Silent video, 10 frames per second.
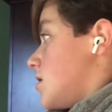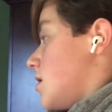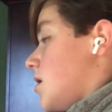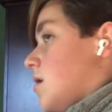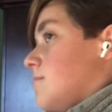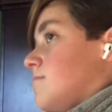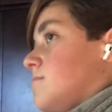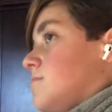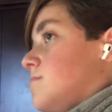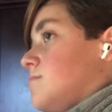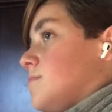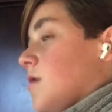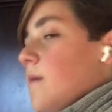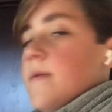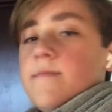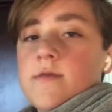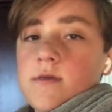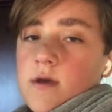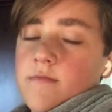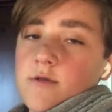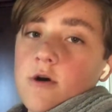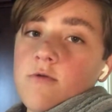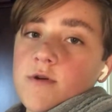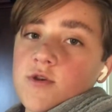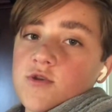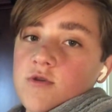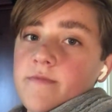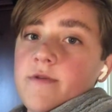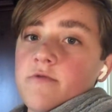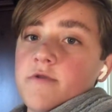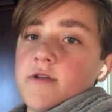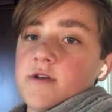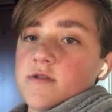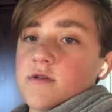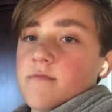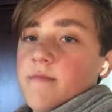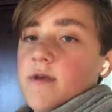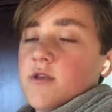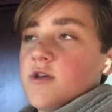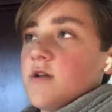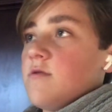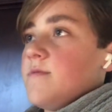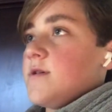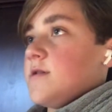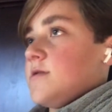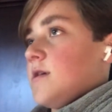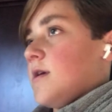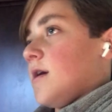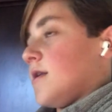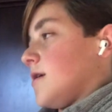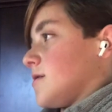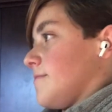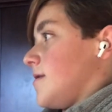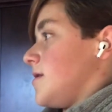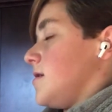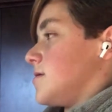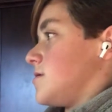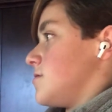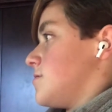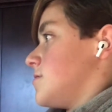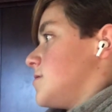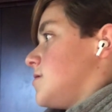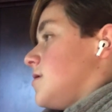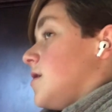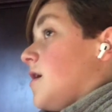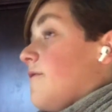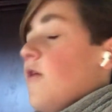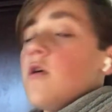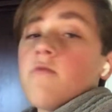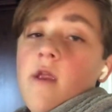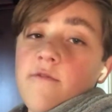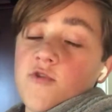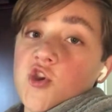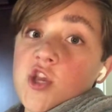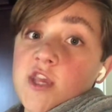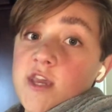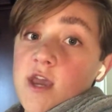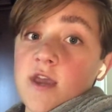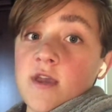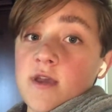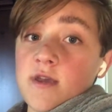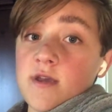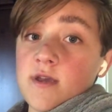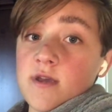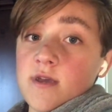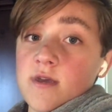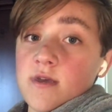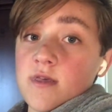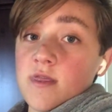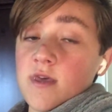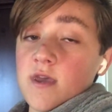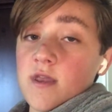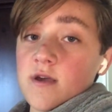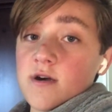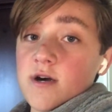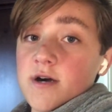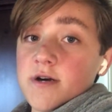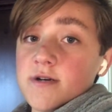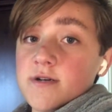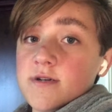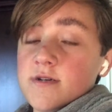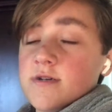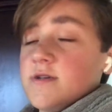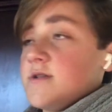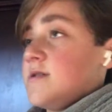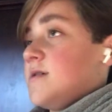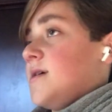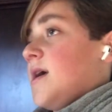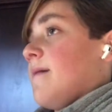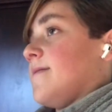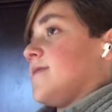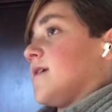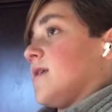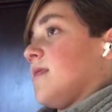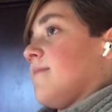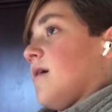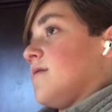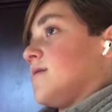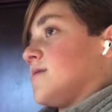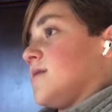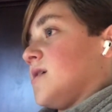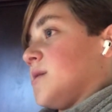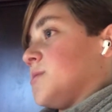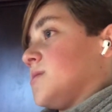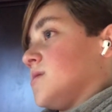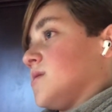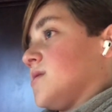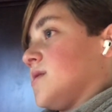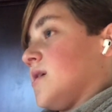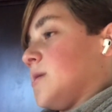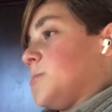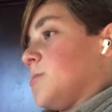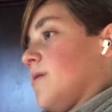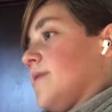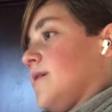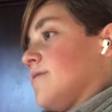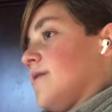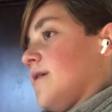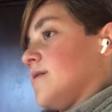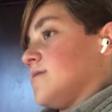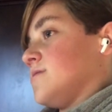Um, comment down below what stream y'all want next on my main channel, because I gotta get some ideas, dude. If y'all are ready for GTA, then, uh, I'm thinking about it, see if it's kid friendly or not.